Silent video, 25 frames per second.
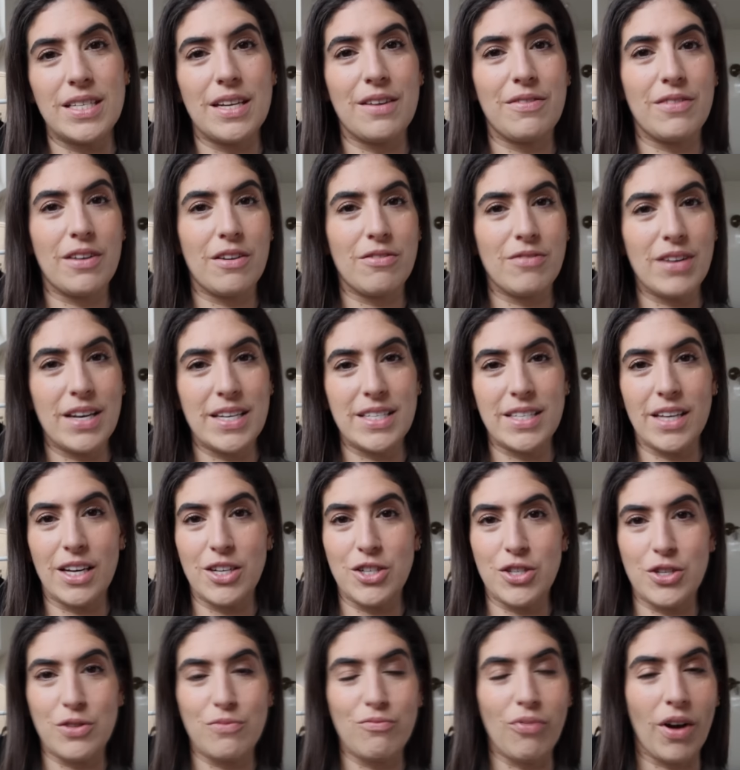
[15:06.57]
And if there is,
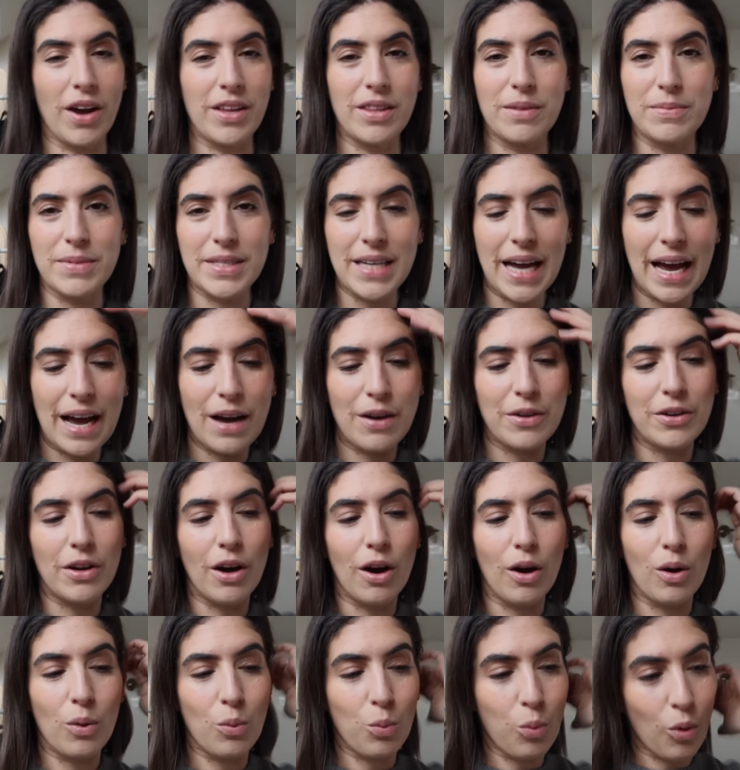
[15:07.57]
I write them down,
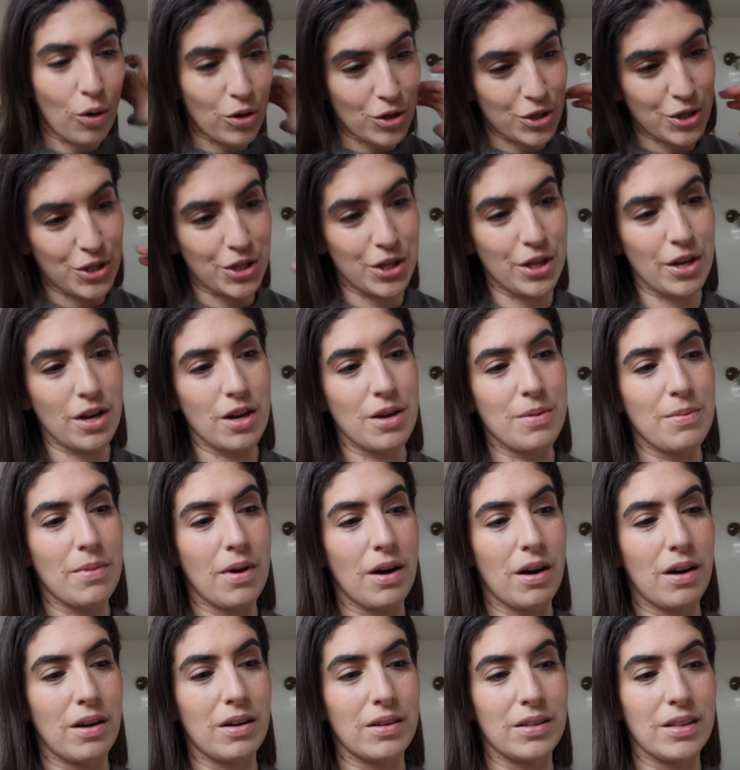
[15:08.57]
I'll wash them,
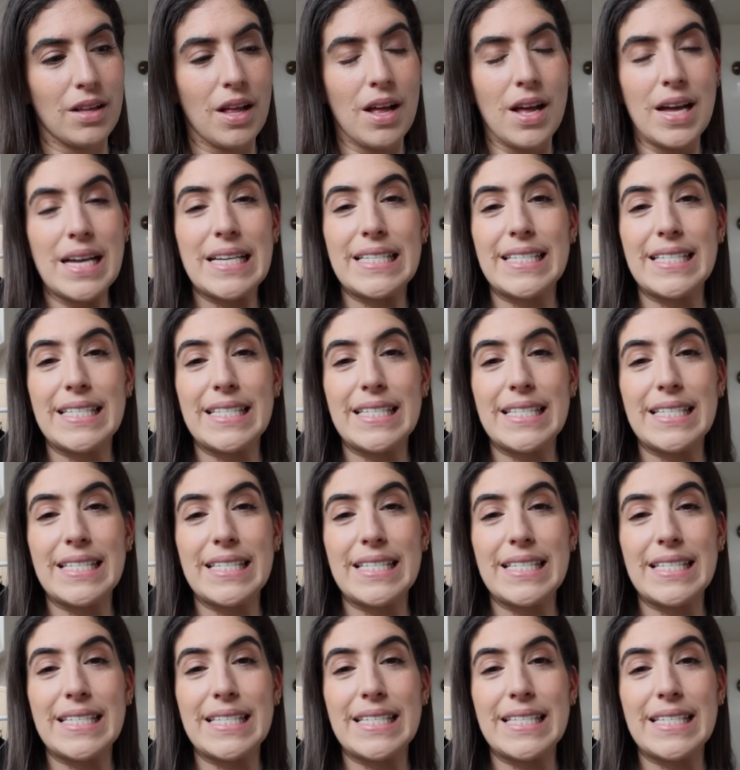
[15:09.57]
I'll